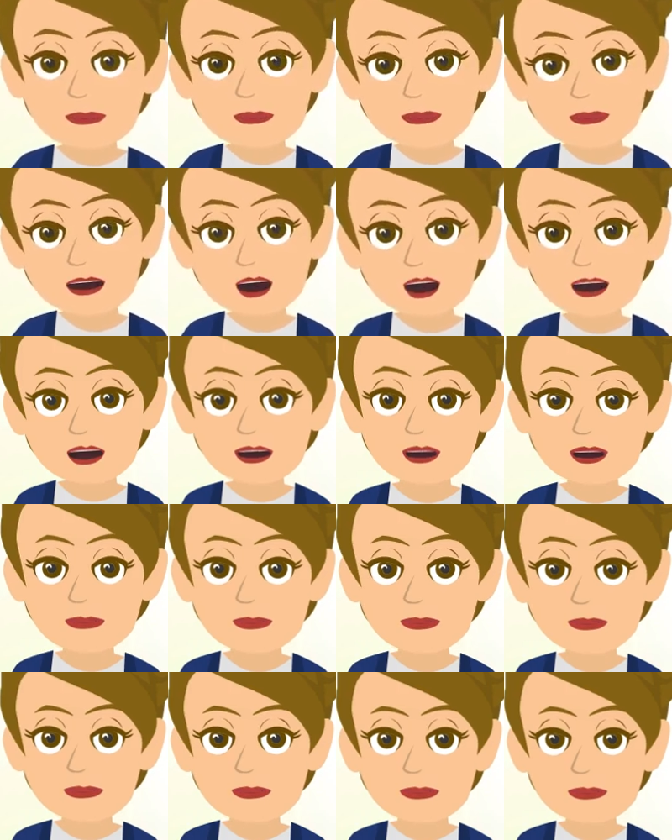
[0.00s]
We know it's
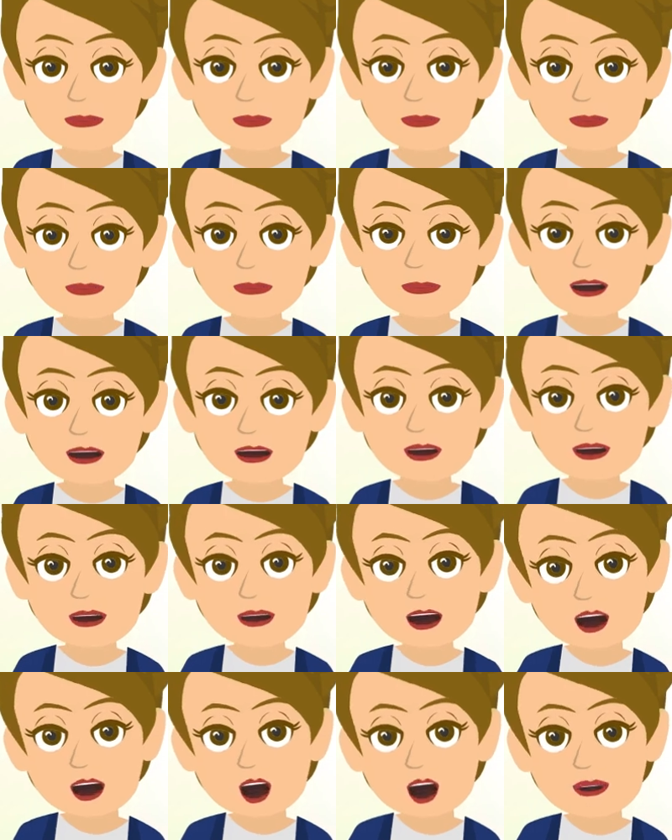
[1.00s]
when you're
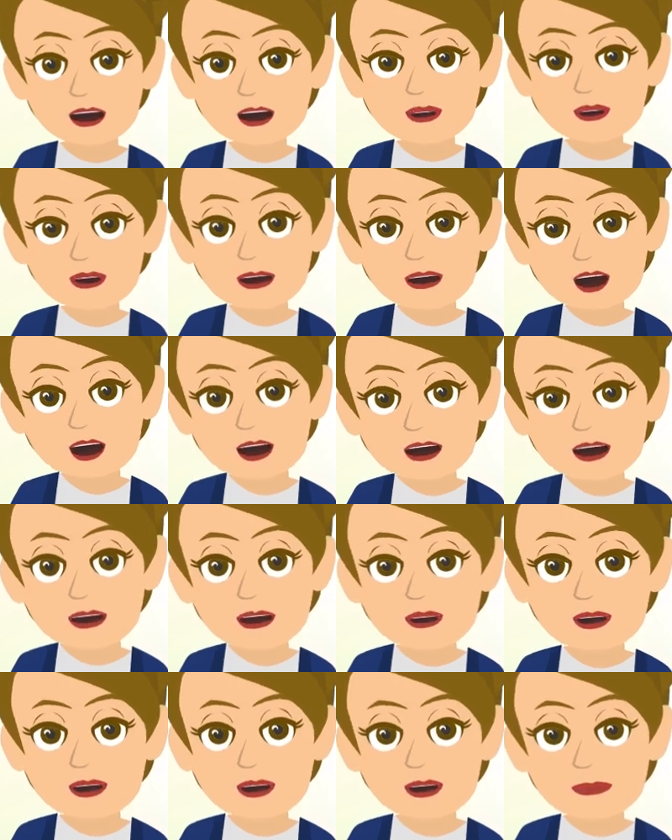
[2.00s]
born into
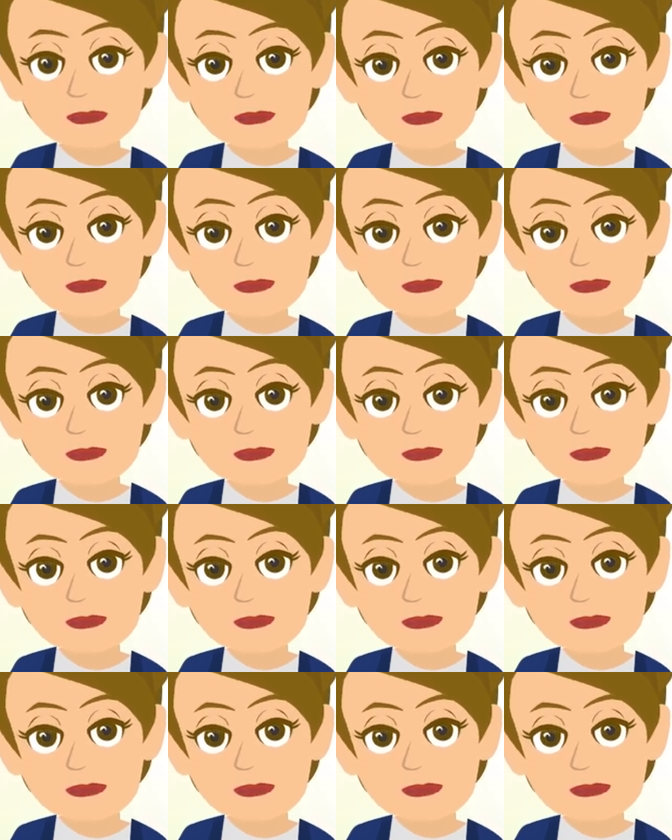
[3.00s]
reality,